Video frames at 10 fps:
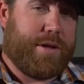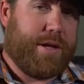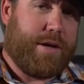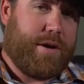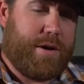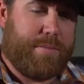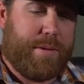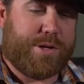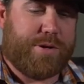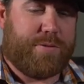really, um,
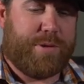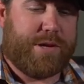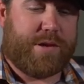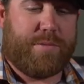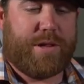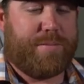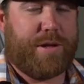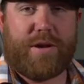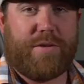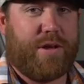number two for me is going to be the
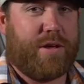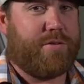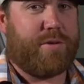Peanut Envy.